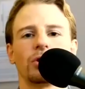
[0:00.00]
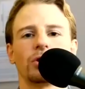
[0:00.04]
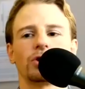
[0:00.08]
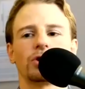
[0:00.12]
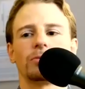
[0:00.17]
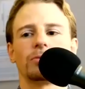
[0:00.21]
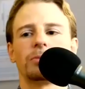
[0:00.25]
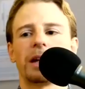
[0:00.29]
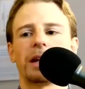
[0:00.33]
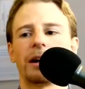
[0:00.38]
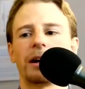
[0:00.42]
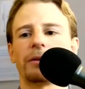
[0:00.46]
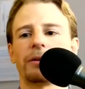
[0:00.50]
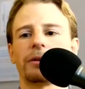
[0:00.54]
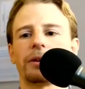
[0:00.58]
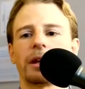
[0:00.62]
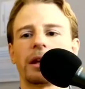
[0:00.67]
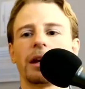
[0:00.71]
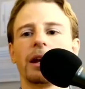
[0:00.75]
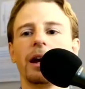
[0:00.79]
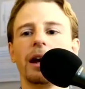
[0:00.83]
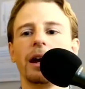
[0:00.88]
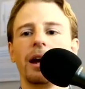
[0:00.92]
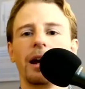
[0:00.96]
to be
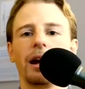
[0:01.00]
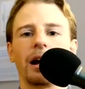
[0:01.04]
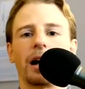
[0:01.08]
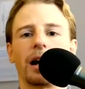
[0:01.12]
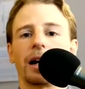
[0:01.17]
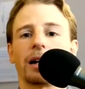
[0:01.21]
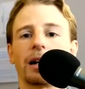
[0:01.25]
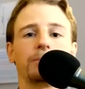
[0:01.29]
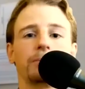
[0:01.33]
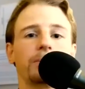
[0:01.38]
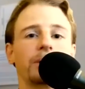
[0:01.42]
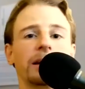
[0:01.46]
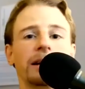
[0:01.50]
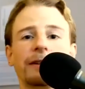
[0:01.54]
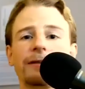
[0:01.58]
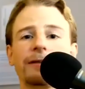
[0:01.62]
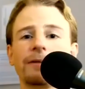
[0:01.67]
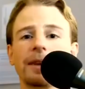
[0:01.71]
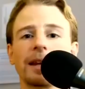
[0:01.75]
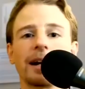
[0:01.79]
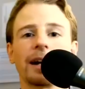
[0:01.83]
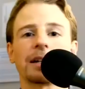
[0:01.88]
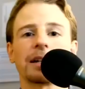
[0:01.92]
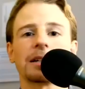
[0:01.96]
healthy. I
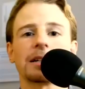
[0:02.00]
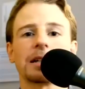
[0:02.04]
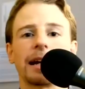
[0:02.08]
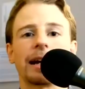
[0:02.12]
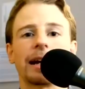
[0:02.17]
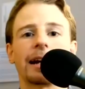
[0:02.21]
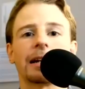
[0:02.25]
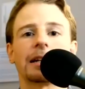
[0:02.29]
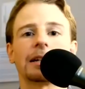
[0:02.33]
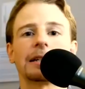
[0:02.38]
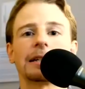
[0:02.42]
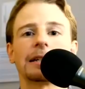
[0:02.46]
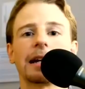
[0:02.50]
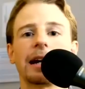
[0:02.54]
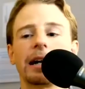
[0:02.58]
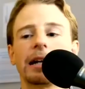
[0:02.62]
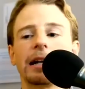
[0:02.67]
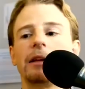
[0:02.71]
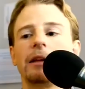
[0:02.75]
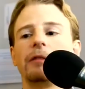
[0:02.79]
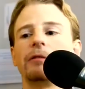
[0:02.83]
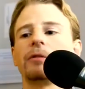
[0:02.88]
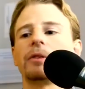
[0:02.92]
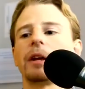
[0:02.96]
believed that and I
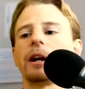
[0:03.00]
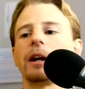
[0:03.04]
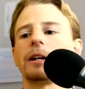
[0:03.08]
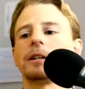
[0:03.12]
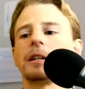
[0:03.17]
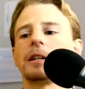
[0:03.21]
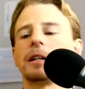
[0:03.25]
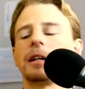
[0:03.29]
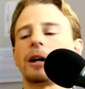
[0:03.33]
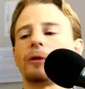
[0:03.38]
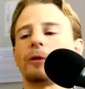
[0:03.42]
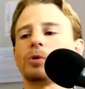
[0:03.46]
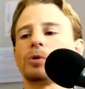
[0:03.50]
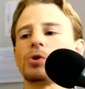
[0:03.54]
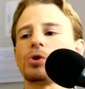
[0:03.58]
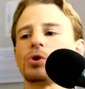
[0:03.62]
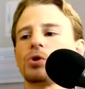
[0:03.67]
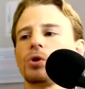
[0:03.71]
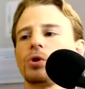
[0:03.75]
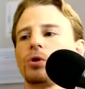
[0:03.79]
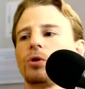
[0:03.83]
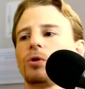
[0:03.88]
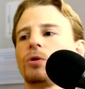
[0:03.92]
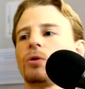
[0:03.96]
lived that, and I was
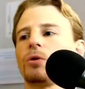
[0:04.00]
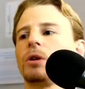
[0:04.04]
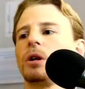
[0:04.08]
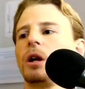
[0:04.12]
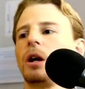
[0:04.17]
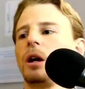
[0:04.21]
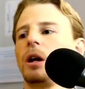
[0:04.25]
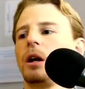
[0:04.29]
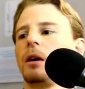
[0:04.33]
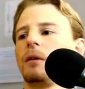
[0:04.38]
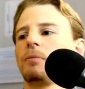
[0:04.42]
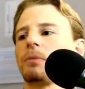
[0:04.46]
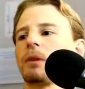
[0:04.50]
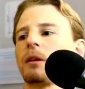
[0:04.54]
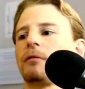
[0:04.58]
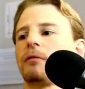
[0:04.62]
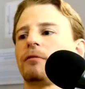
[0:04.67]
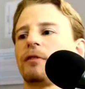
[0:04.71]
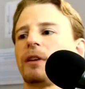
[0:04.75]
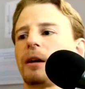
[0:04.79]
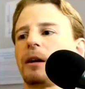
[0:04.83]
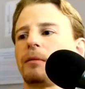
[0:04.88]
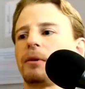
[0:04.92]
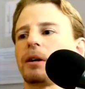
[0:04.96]
so
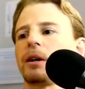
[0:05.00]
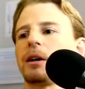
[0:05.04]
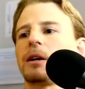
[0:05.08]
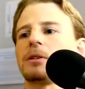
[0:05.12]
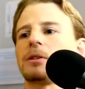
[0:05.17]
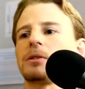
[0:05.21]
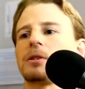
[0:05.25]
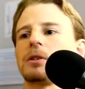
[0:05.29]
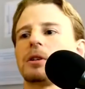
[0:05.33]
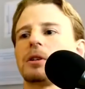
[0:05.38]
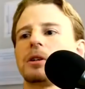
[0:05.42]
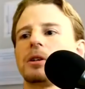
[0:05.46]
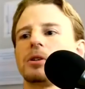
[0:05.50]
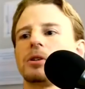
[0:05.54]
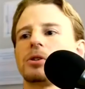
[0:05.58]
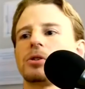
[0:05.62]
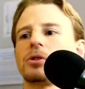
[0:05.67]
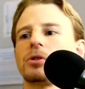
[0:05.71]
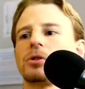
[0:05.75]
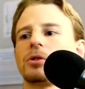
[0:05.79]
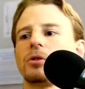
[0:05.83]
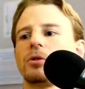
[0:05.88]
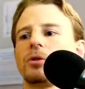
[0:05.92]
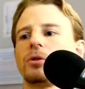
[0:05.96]
flabbergasted and
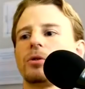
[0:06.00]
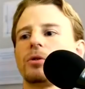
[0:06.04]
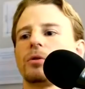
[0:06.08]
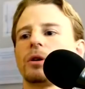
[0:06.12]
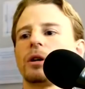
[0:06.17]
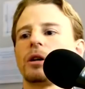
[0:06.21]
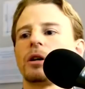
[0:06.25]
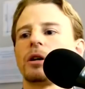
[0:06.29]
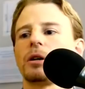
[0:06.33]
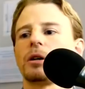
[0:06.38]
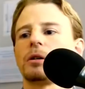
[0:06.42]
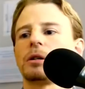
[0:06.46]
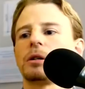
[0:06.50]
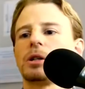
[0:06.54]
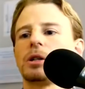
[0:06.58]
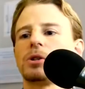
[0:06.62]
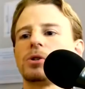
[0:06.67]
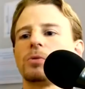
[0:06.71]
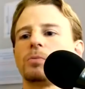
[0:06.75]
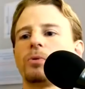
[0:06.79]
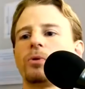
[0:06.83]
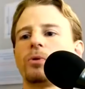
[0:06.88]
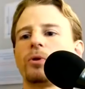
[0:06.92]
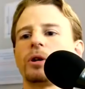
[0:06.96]
so uh,
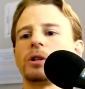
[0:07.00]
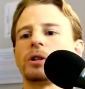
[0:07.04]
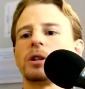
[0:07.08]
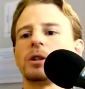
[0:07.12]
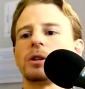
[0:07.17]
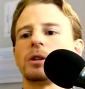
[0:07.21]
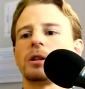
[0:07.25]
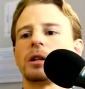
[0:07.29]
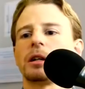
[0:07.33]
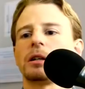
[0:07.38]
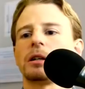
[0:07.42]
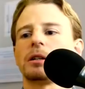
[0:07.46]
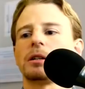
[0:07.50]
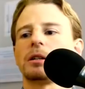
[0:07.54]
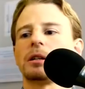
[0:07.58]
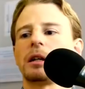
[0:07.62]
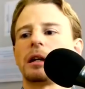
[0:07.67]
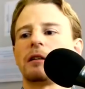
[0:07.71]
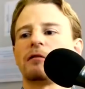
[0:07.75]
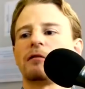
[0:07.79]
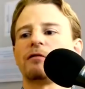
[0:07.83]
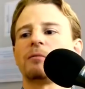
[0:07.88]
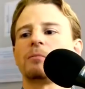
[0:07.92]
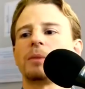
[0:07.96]
disappointed that
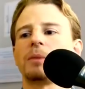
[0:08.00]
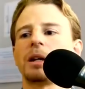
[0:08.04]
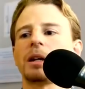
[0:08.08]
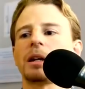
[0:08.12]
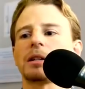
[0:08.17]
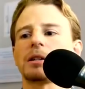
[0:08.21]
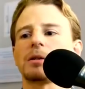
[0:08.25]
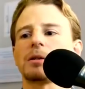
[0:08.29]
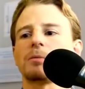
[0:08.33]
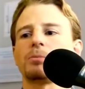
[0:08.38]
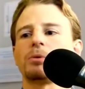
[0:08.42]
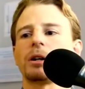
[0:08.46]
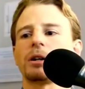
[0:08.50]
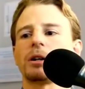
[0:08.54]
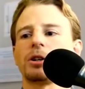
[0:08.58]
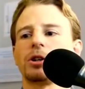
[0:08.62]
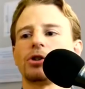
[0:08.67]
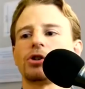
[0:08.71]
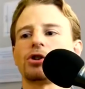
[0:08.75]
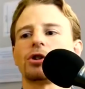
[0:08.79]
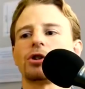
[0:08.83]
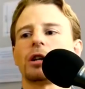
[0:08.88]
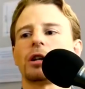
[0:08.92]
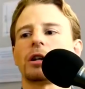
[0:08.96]
even me as a
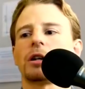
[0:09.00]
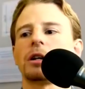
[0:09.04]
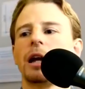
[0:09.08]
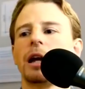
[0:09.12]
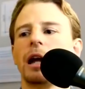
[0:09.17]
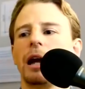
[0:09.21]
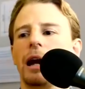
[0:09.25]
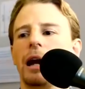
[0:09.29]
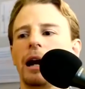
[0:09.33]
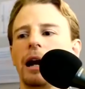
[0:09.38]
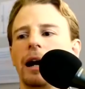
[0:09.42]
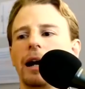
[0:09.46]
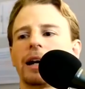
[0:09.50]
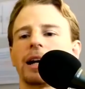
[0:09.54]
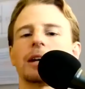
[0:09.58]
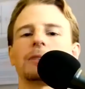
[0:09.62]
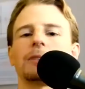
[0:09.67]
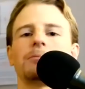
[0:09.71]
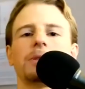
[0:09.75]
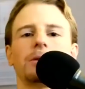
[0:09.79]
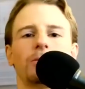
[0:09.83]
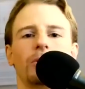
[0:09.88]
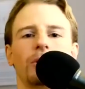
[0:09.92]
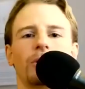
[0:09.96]
practitioner, I can
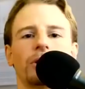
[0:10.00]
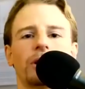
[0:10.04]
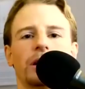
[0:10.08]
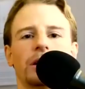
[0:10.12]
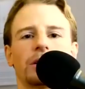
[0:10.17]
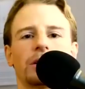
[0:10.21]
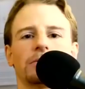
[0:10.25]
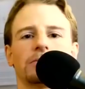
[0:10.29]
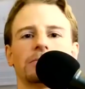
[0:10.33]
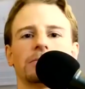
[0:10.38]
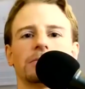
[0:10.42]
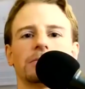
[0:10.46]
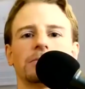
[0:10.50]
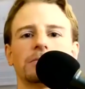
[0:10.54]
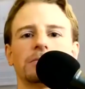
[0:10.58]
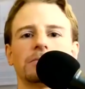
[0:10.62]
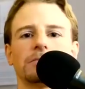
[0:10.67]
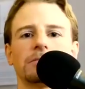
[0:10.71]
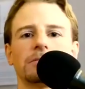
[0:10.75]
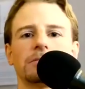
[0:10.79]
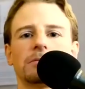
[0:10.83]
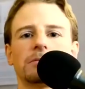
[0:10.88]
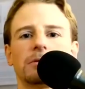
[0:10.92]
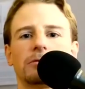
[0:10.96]
be walking
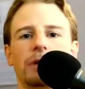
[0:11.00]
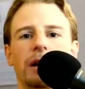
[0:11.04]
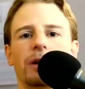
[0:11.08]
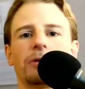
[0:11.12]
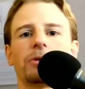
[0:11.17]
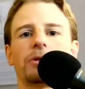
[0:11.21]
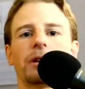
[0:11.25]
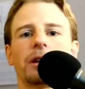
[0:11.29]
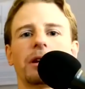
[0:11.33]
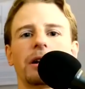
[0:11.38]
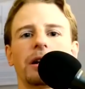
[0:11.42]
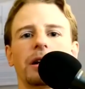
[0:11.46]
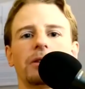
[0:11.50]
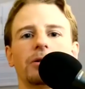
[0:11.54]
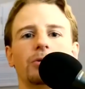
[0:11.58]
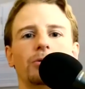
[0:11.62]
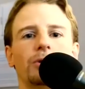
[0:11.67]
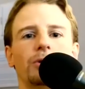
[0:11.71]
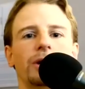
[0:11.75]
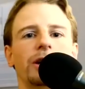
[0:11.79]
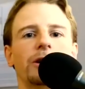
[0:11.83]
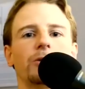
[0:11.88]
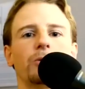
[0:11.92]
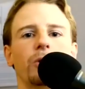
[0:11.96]
around there in the
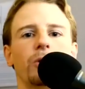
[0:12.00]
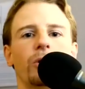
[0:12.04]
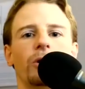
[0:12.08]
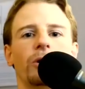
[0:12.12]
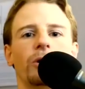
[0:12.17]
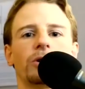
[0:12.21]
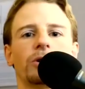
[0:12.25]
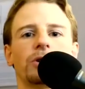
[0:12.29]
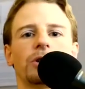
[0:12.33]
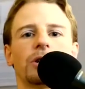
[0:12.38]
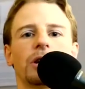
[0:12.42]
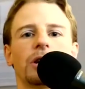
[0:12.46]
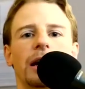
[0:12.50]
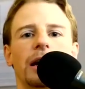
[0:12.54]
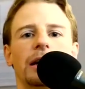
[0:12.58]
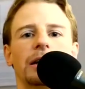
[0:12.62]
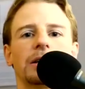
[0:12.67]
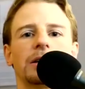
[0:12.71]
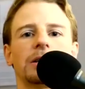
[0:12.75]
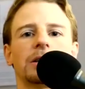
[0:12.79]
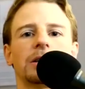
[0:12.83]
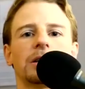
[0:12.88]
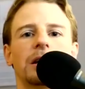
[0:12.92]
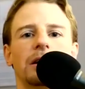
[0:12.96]
real world
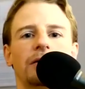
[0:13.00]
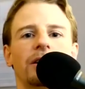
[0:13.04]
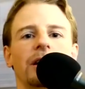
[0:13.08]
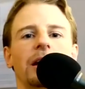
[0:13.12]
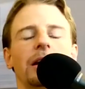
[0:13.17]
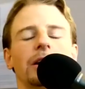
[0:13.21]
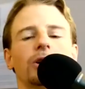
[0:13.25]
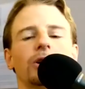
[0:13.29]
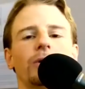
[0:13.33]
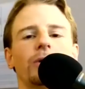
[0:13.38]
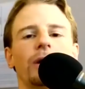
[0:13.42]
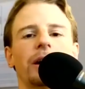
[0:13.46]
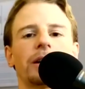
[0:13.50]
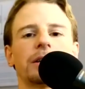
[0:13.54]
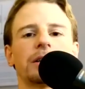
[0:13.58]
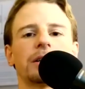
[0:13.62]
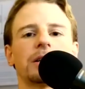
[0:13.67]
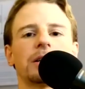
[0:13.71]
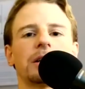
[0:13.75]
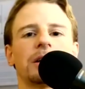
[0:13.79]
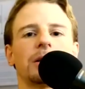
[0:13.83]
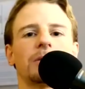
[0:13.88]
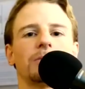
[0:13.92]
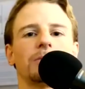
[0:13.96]
and giving incorrect
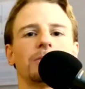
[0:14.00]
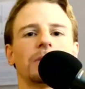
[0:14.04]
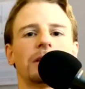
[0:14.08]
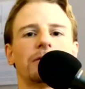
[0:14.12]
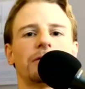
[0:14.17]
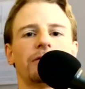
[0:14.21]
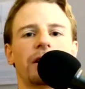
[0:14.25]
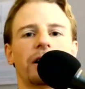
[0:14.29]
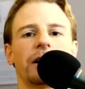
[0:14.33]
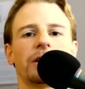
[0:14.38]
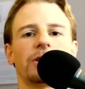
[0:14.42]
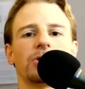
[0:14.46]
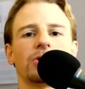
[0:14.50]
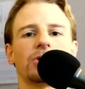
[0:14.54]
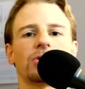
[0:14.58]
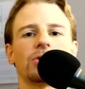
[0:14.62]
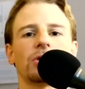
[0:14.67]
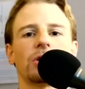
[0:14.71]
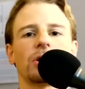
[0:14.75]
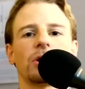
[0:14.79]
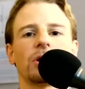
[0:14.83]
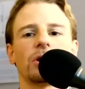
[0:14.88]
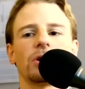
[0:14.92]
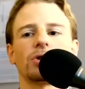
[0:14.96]
um, advice
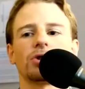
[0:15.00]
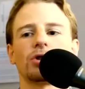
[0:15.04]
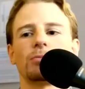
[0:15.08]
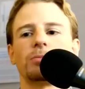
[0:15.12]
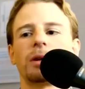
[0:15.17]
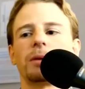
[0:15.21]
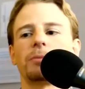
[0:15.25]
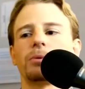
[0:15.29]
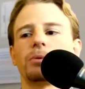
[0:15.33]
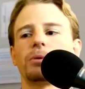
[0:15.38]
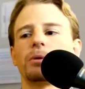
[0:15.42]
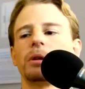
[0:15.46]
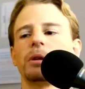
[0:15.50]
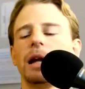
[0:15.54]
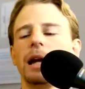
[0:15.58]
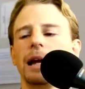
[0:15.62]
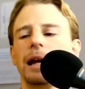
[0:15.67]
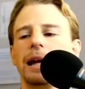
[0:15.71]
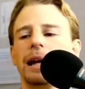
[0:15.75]
uh, to people.